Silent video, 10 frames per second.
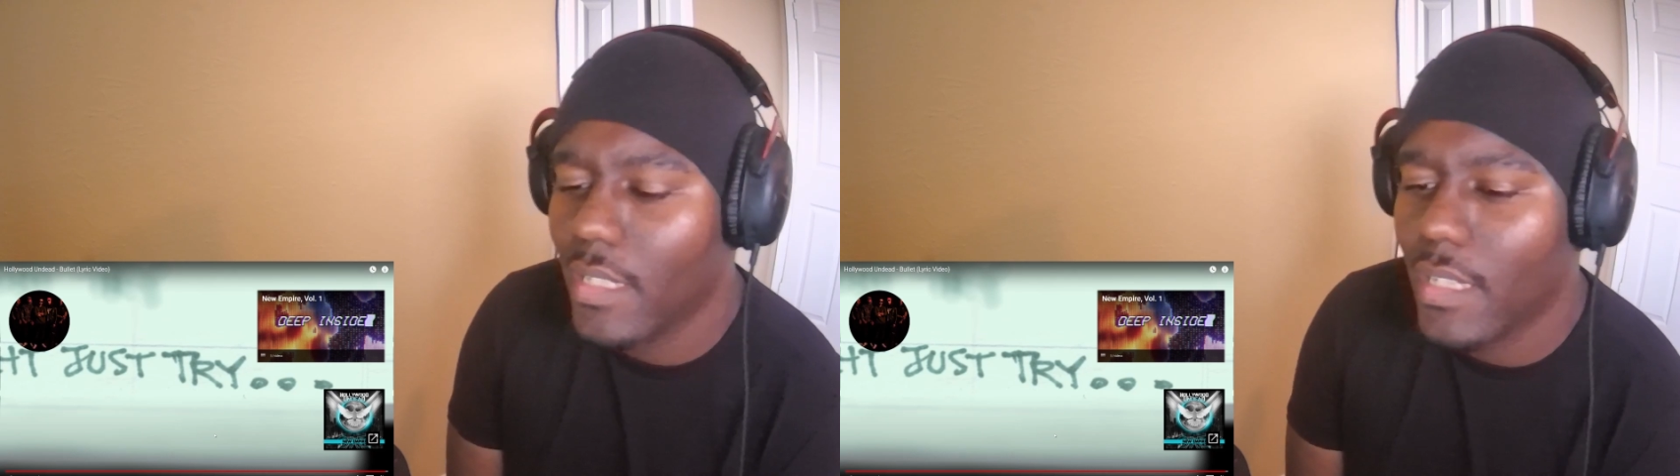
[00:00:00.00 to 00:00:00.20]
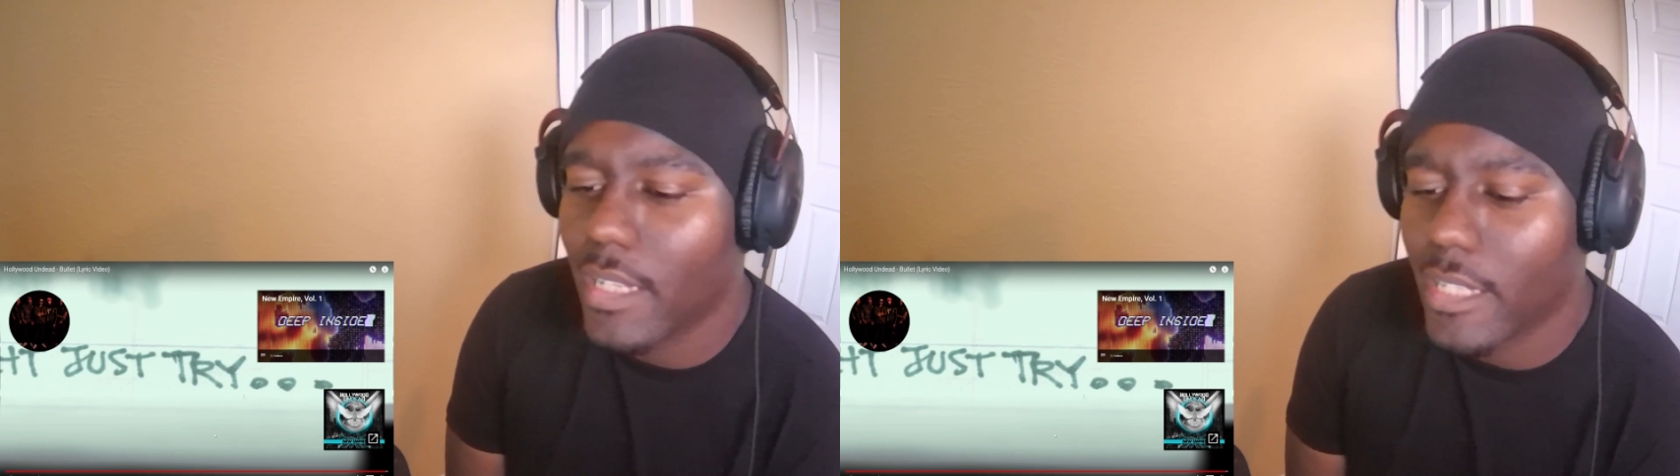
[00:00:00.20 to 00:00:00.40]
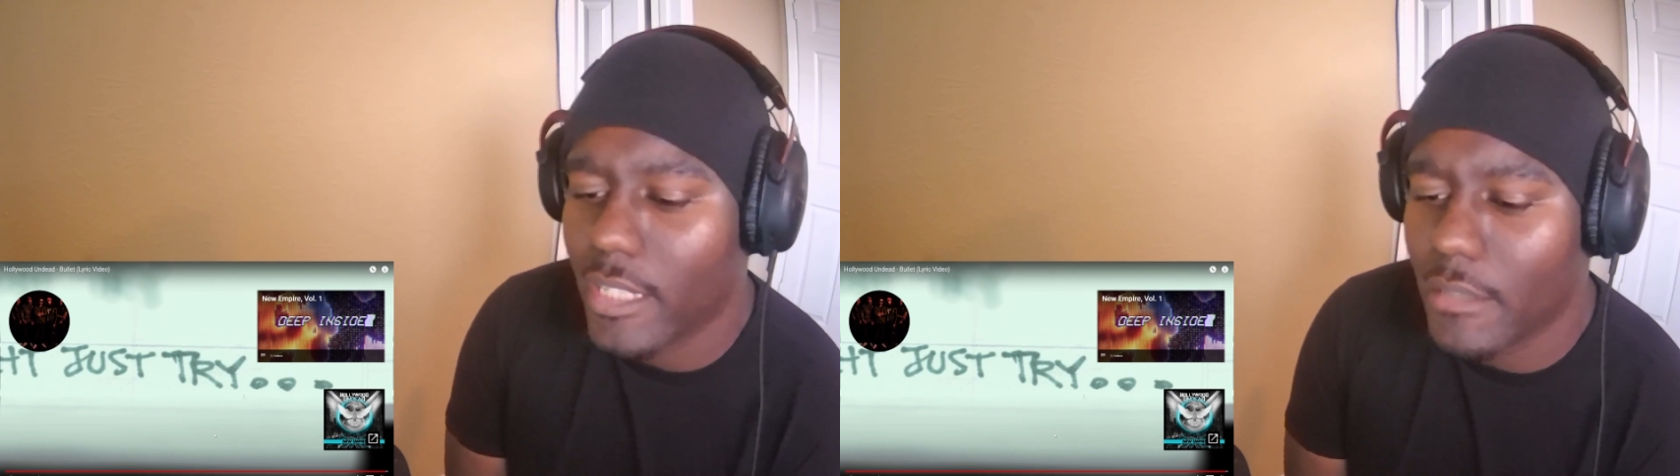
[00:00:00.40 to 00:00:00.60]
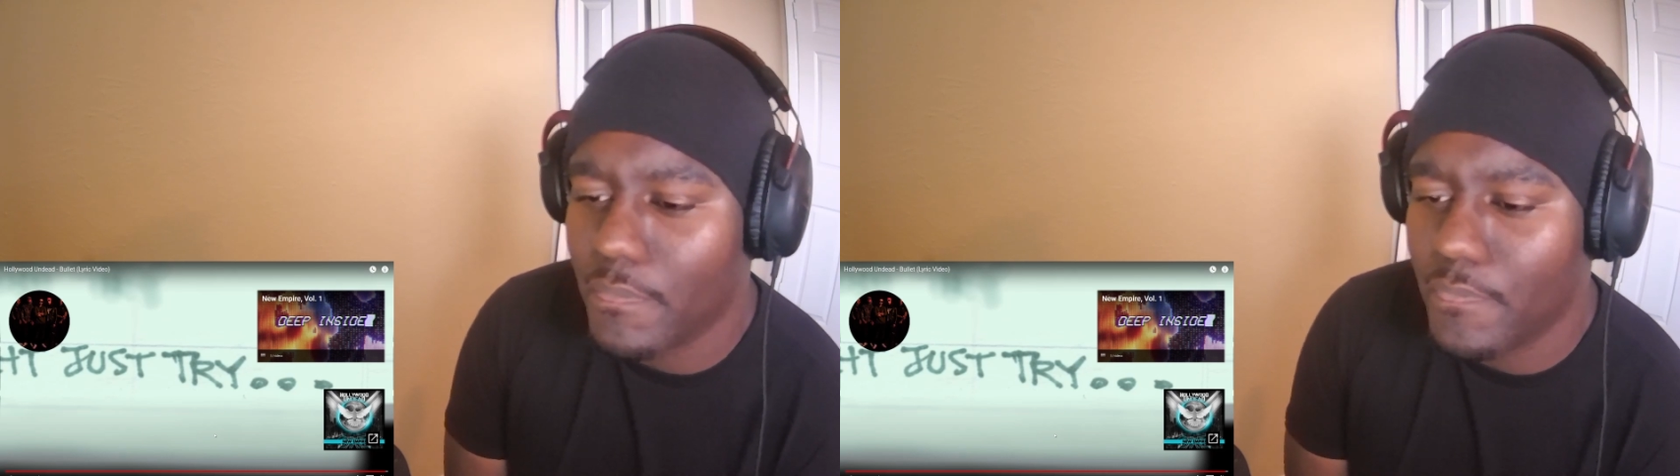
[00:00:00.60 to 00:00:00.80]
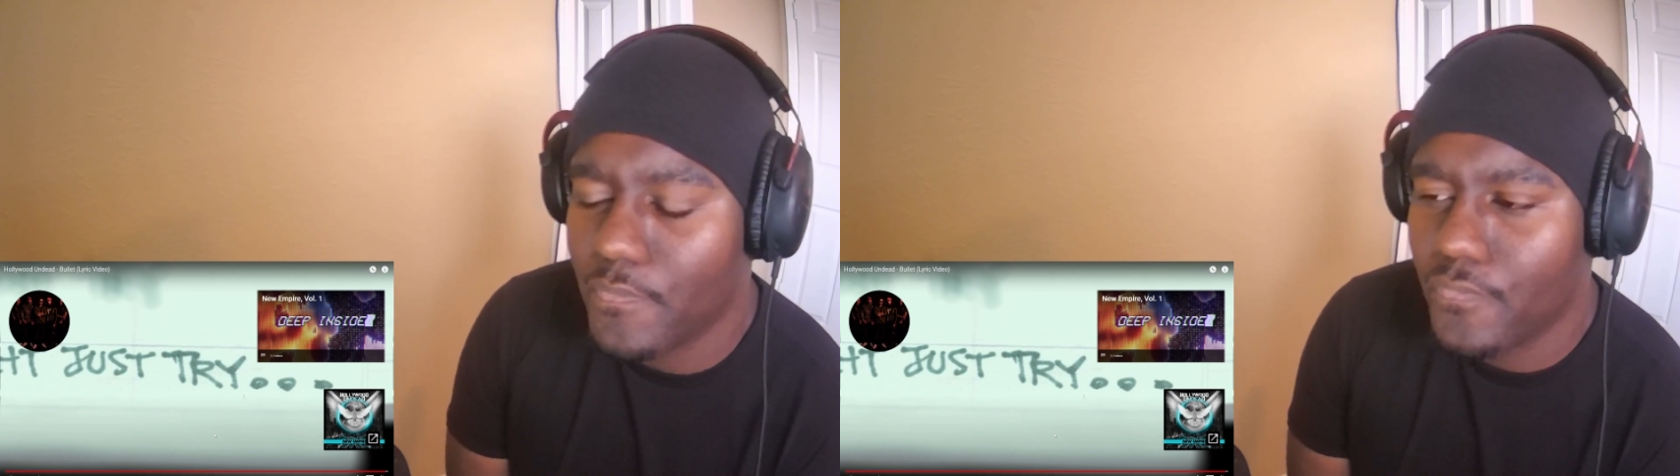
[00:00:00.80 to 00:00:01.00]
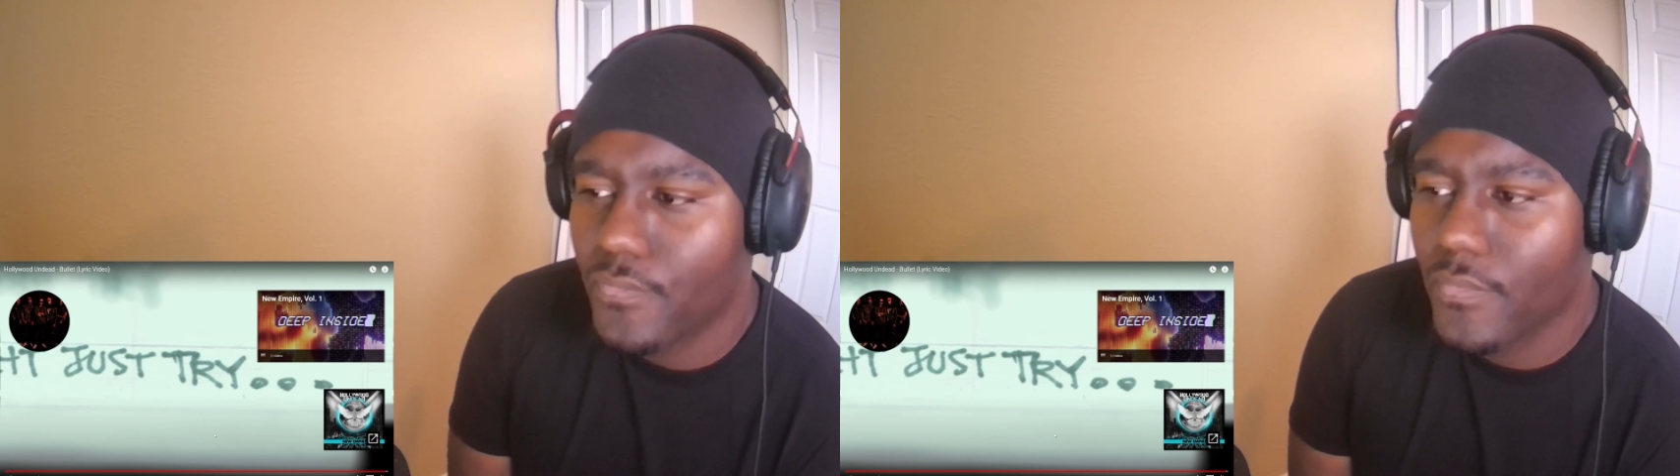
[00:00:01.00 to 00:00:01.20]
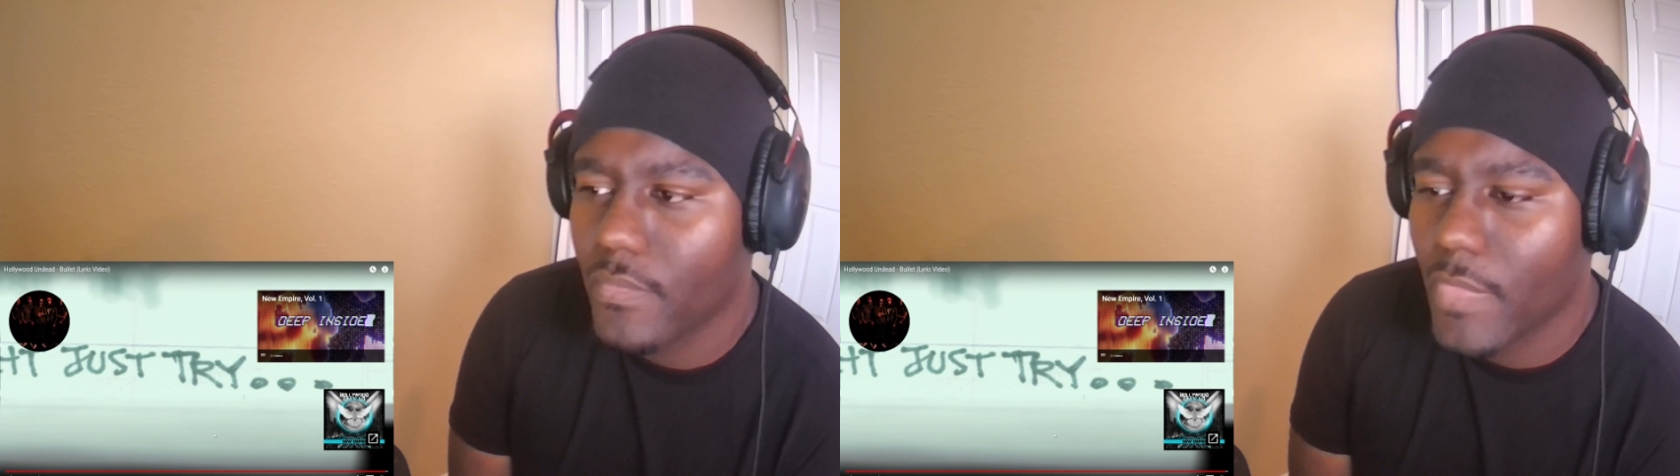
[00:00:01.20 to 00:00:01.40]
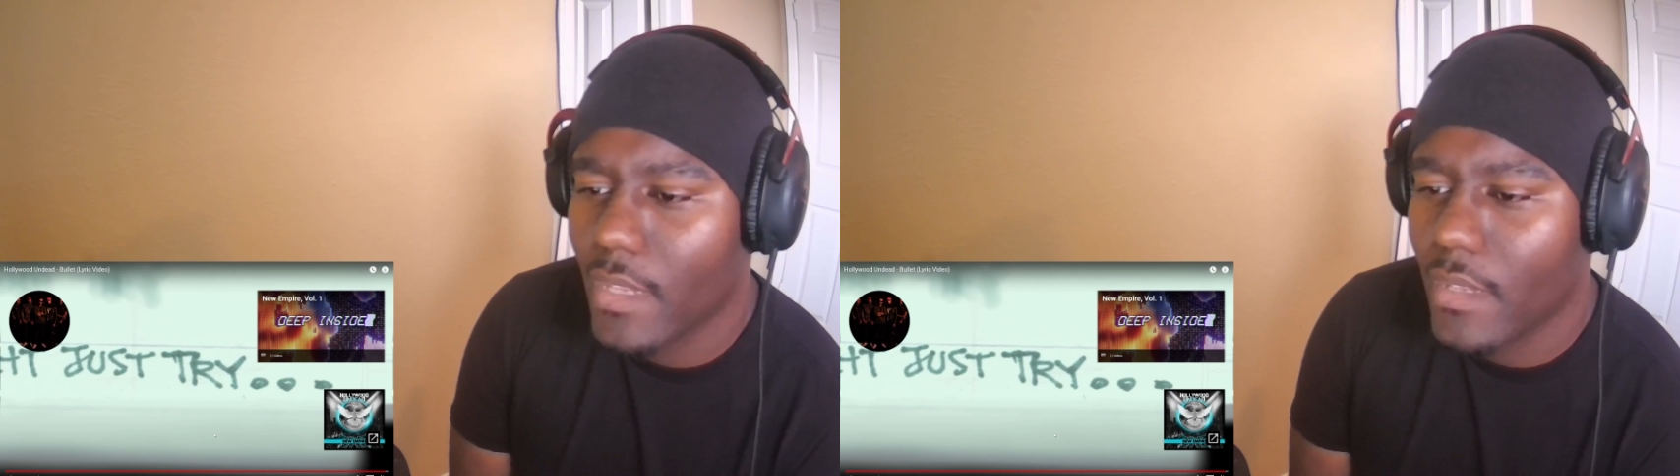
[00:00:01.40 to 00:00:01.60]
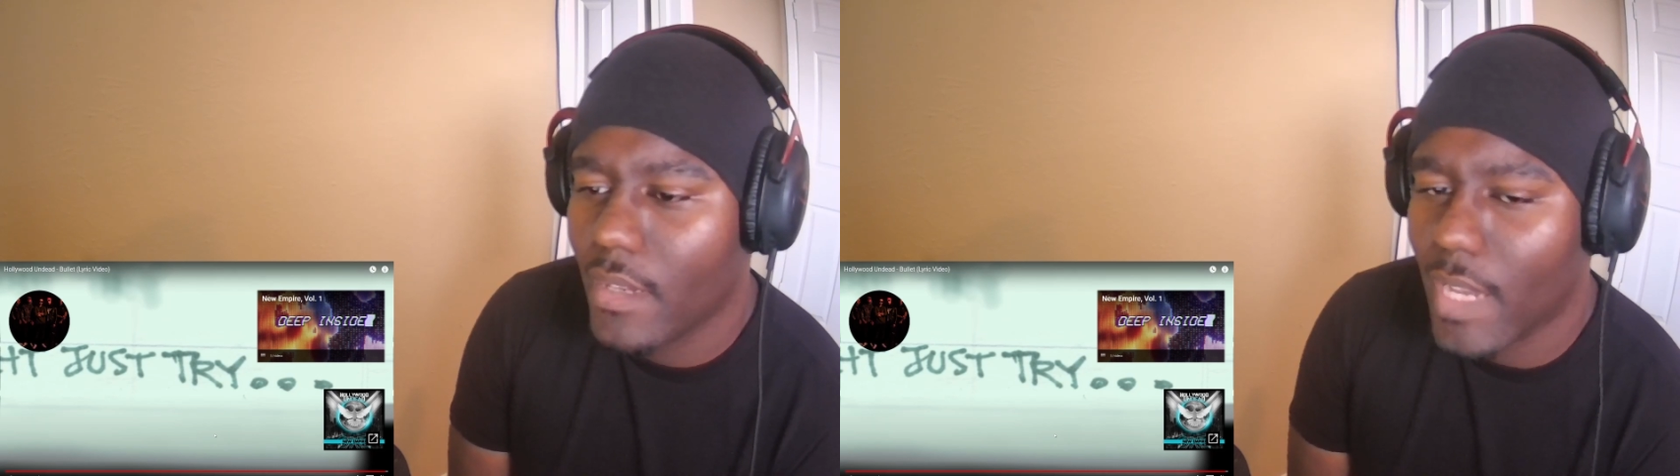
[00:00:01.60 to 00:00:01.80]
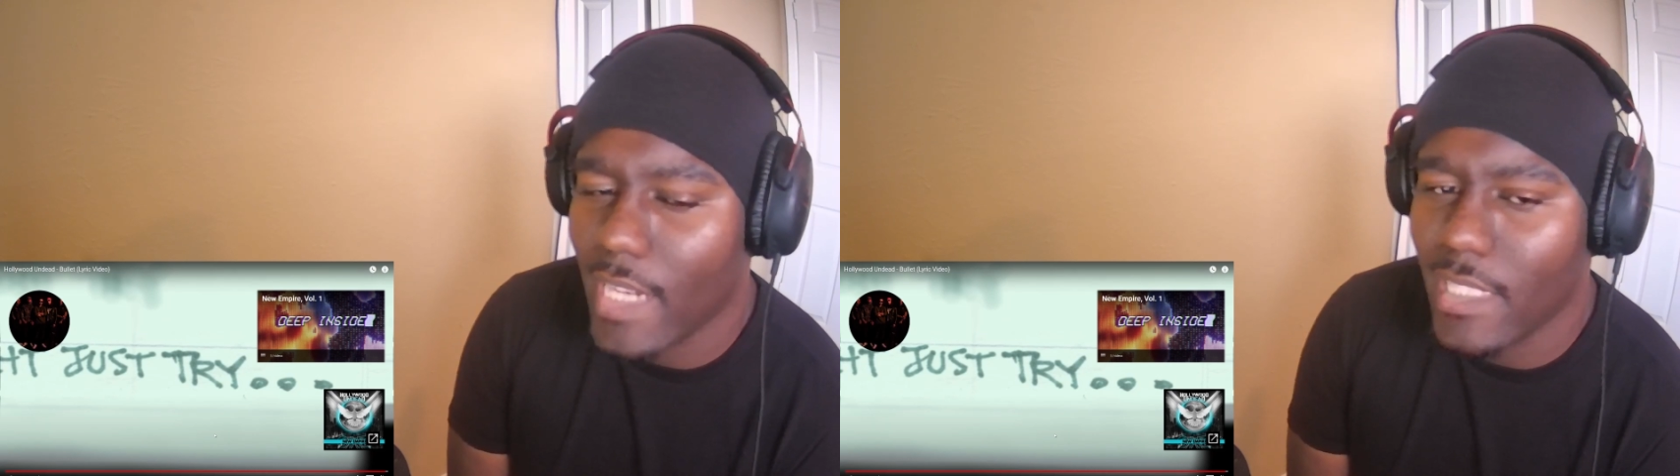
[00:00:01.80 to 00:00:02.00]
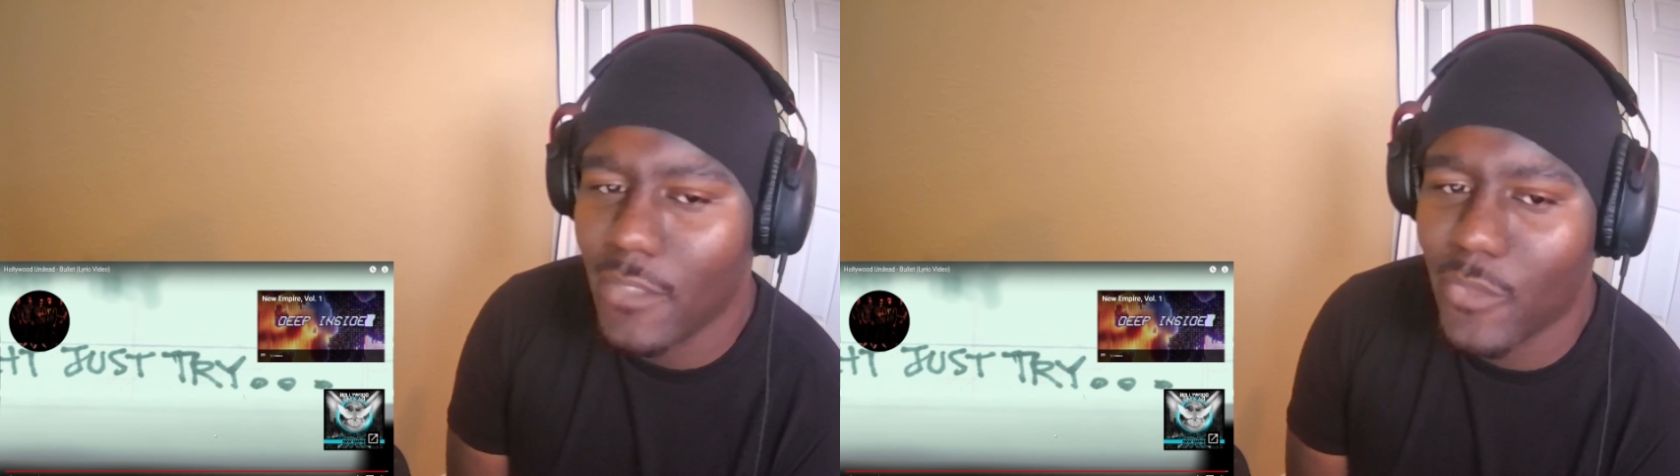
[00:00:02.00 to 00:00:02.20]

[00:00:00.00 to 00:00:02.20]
I actually